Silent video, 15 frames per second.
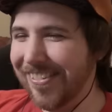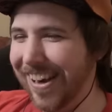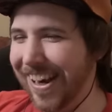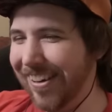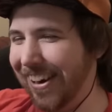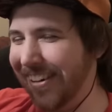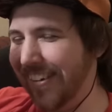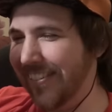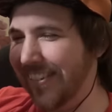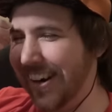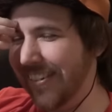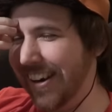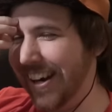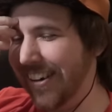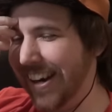Wait.
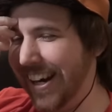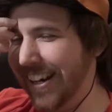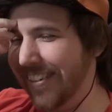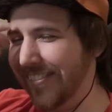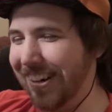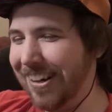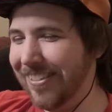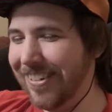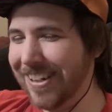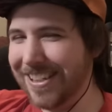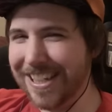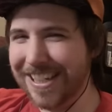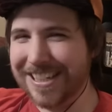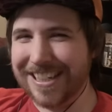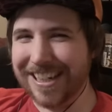What
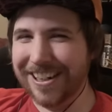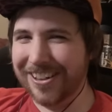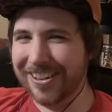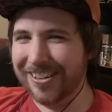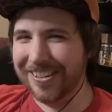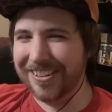does it do?